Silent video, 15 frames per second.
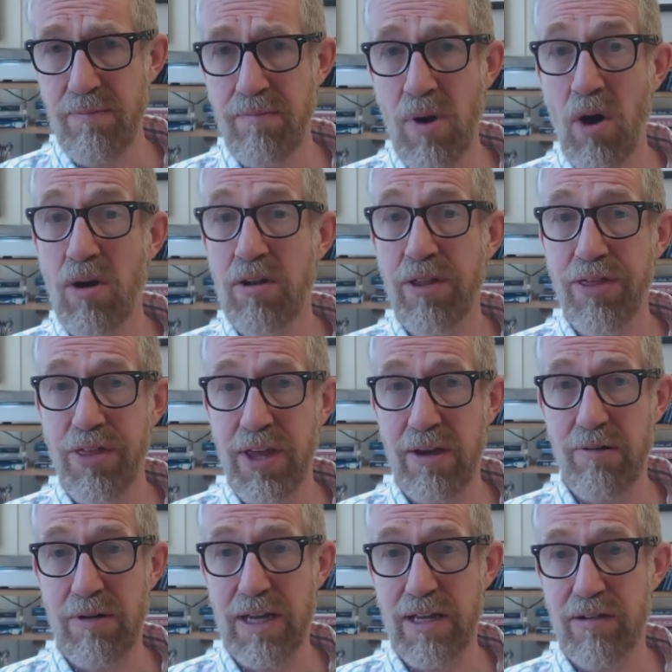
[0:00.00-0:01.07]
moral
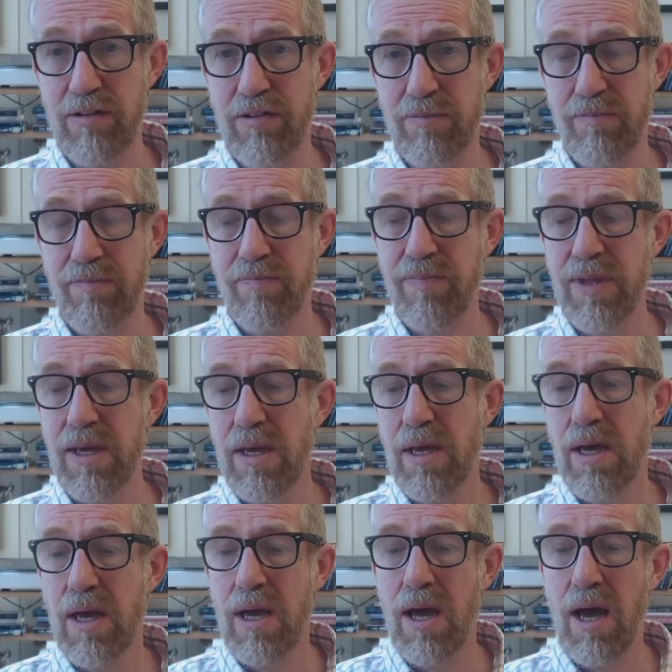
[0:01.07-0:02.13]
theories.
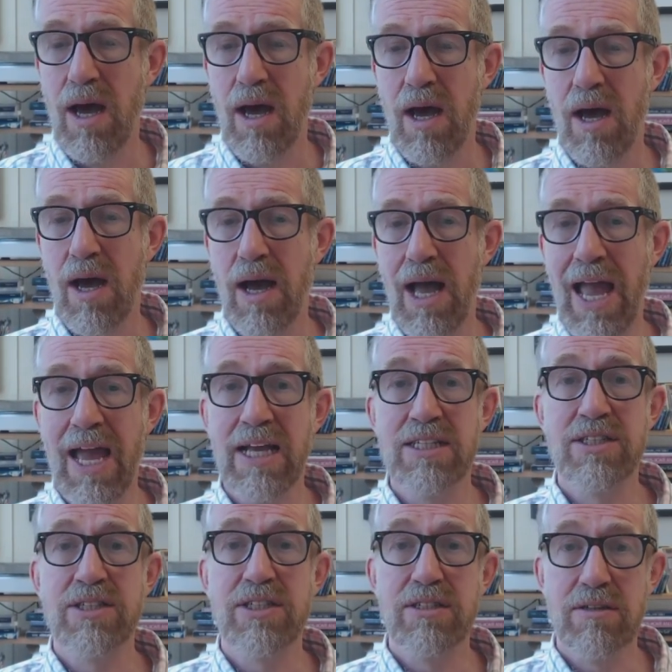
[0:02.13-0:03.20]
Uh,
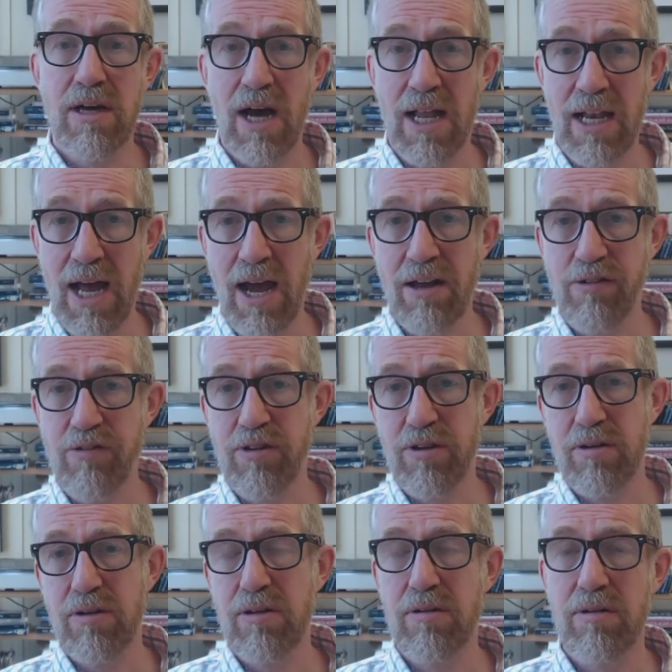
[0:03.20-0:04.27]
and our last
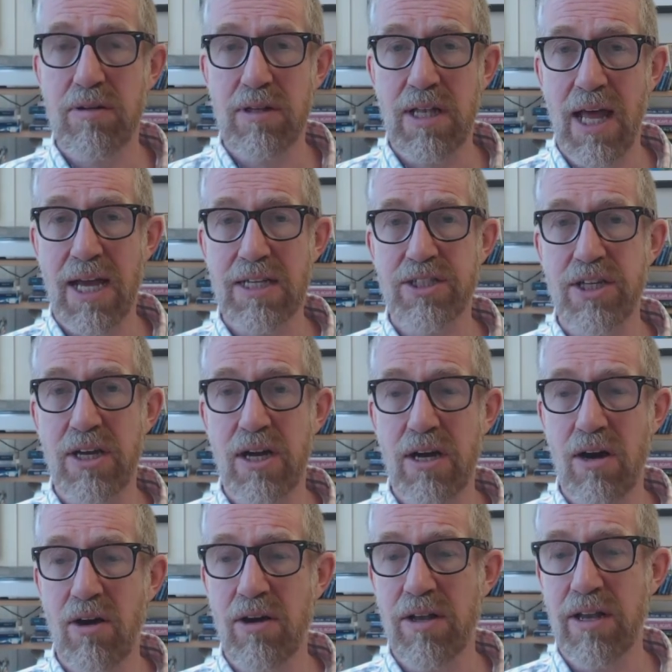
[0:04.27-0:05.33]
lecture
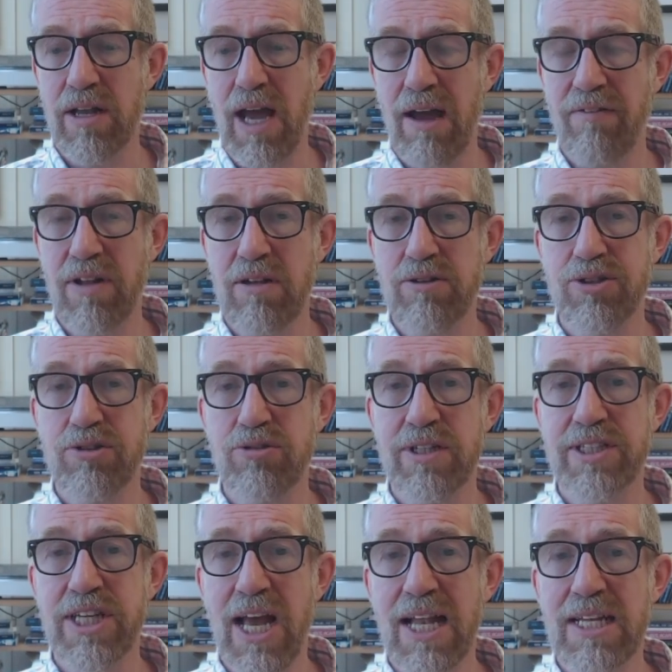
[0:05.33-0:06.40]
on evolutionary
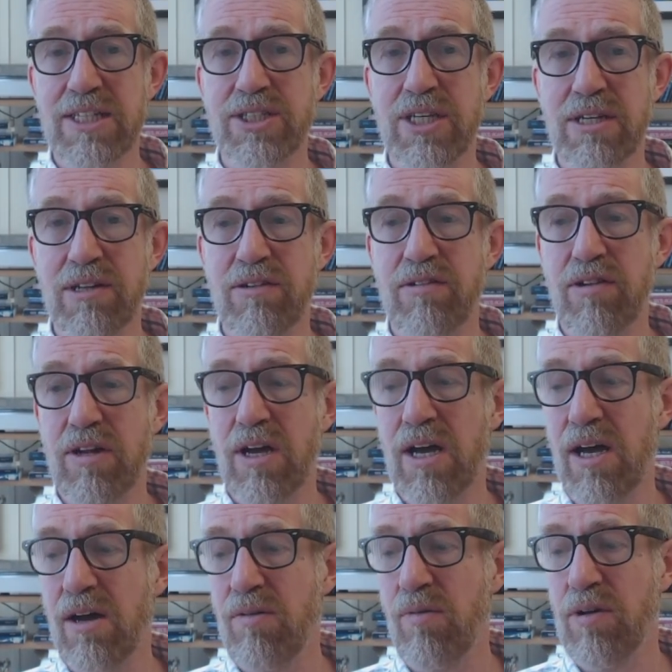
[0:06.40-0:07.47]
challenges
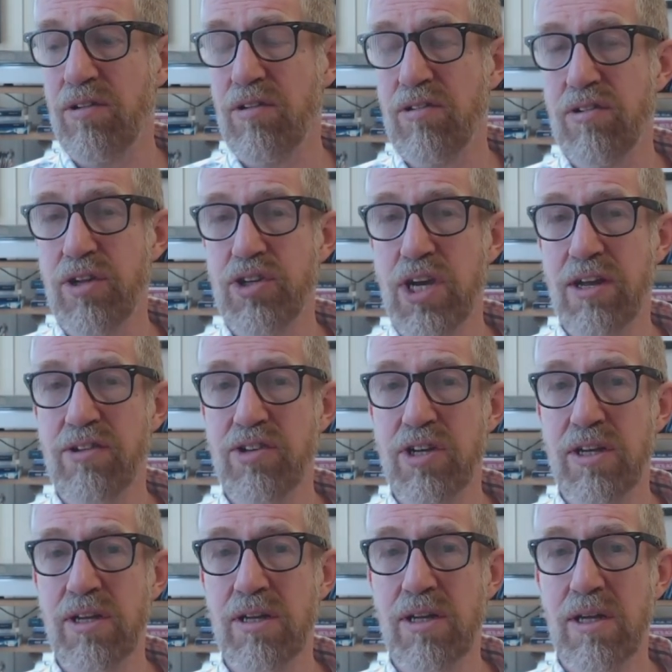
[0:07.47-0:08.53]
uh, was a
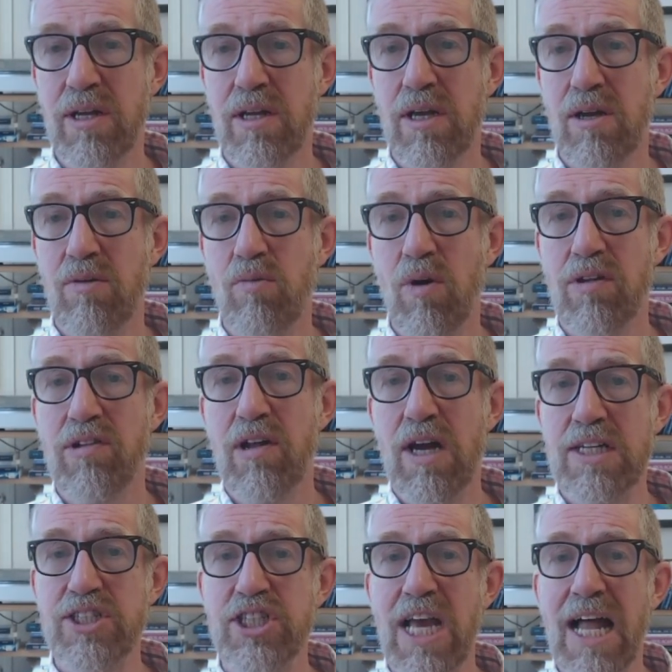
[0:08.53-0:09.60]
suggestion, was a
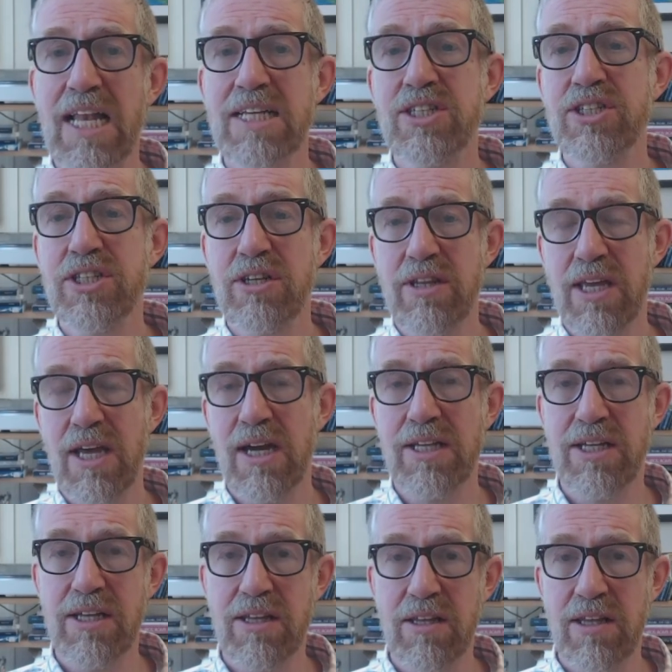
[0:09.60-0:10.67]
challenge to the
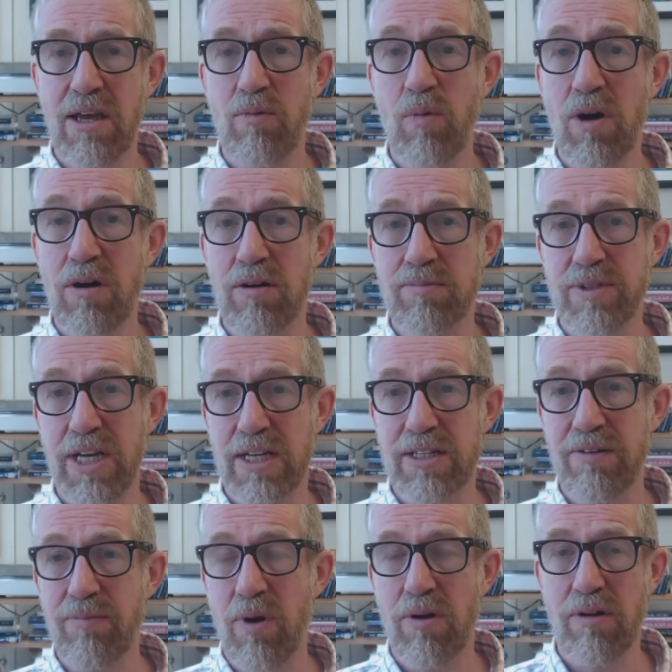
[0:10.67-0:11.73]
idea that there were
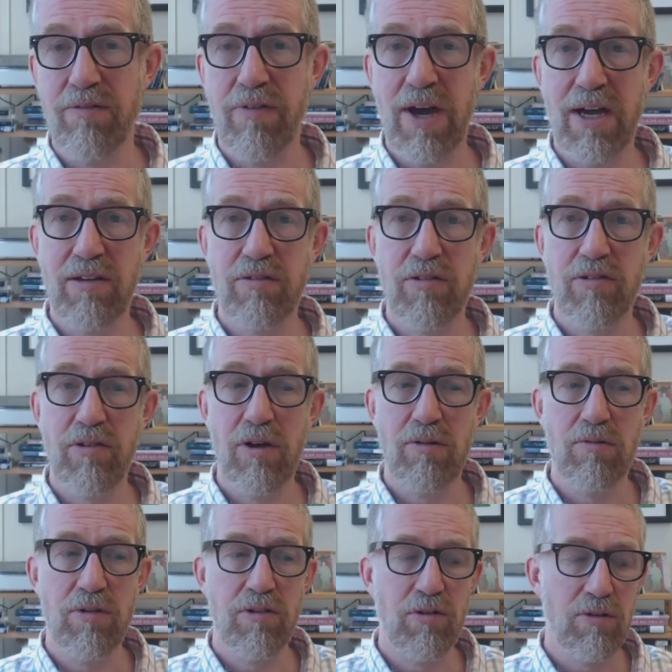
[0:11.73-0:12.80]
objective moral facts. So it
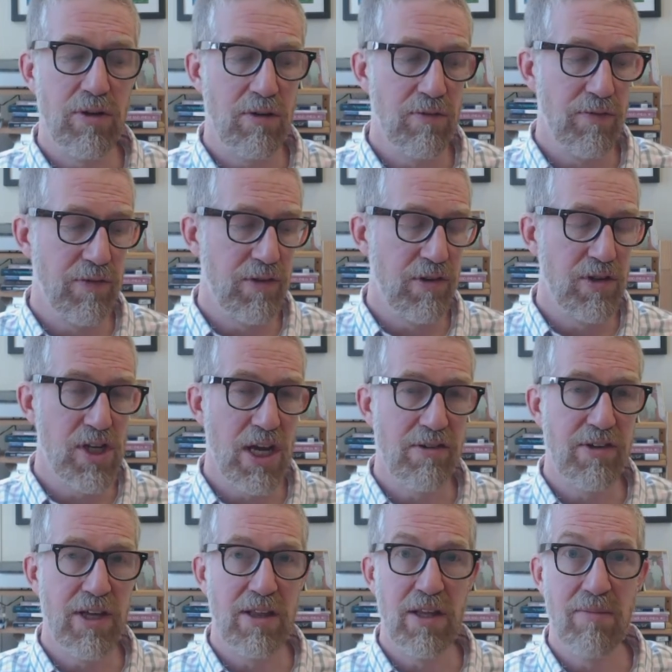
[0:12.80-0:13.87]
was sort of
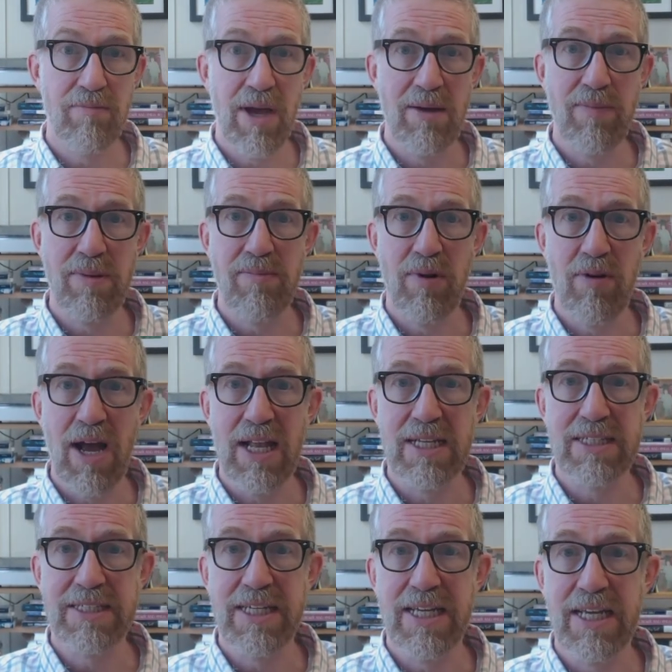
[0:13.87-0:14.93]
suggesting that maybe
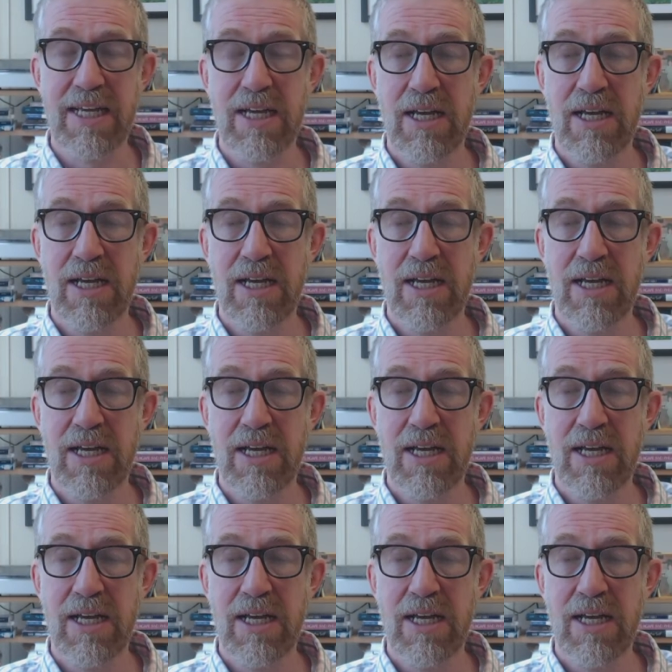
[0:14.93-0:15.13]
morality